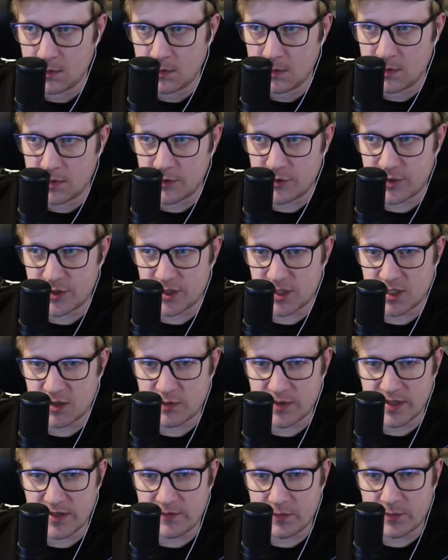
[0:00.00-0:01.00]
Nezha-chan,
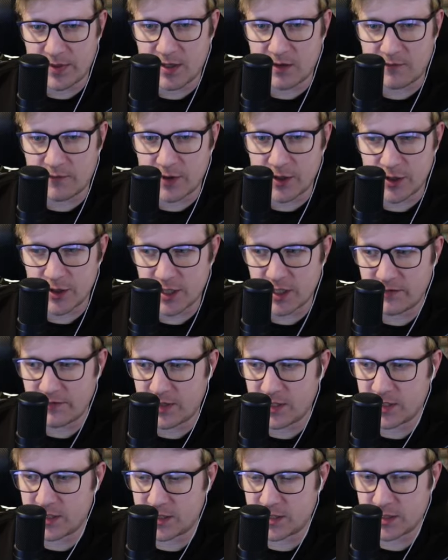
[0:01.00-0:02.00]
we have a better version of
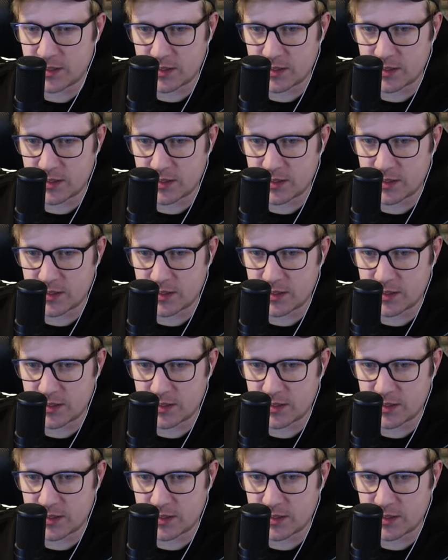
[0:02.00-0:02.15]
it.